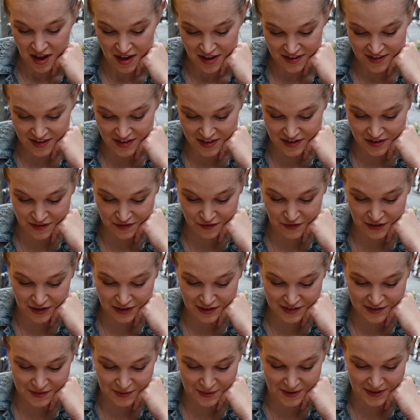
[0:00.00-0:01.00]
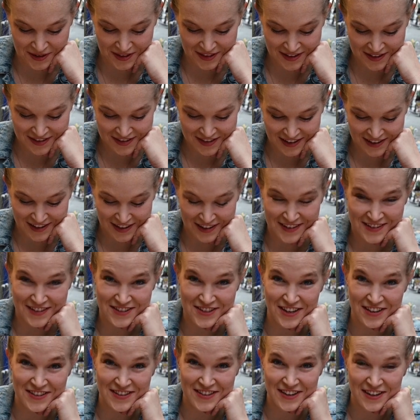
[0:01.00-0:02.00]
So this first one that they
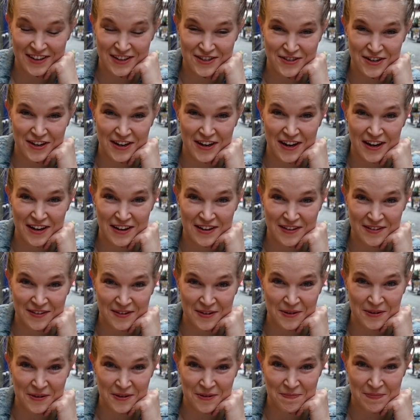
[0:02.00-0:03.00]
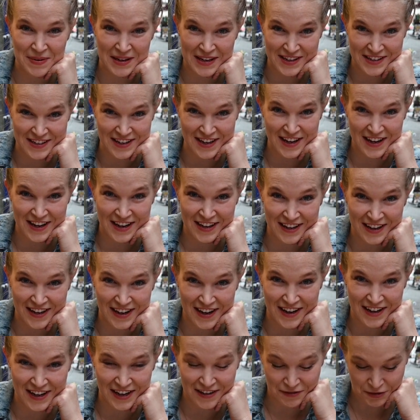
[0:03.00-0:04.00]
suggested I try is called pide,
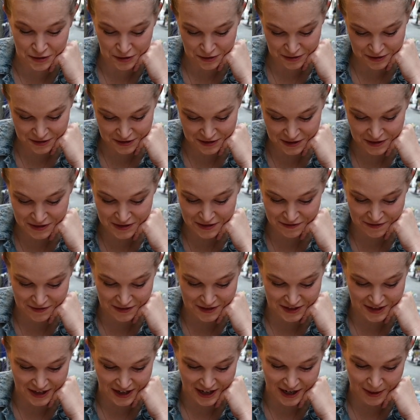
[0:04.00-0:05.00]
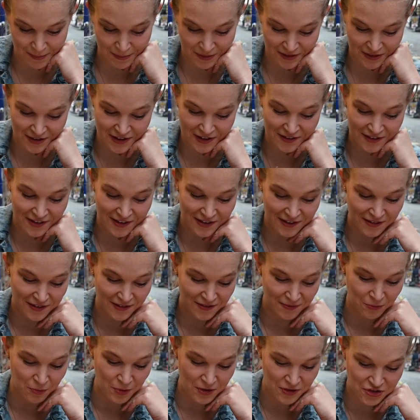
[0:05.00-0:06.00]
and I've got two different types. This is
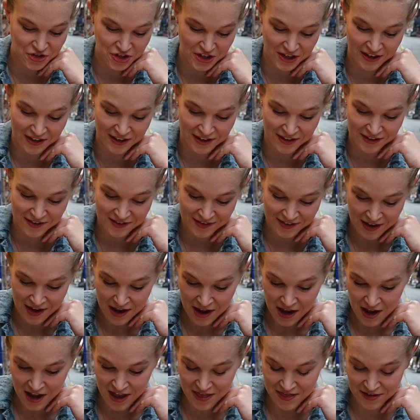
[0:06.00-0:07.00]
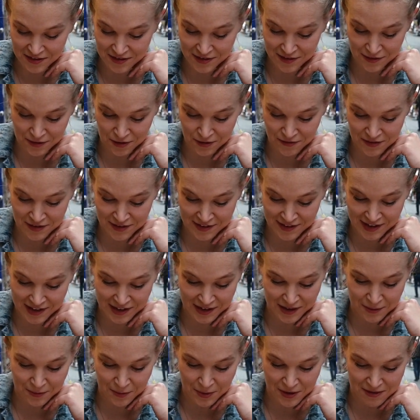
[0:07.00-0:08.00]
with cheese and this is
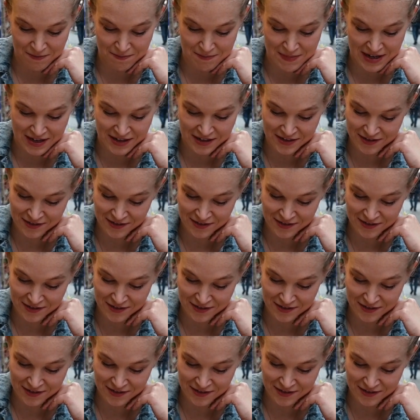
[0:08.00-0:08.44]
obviously with meat.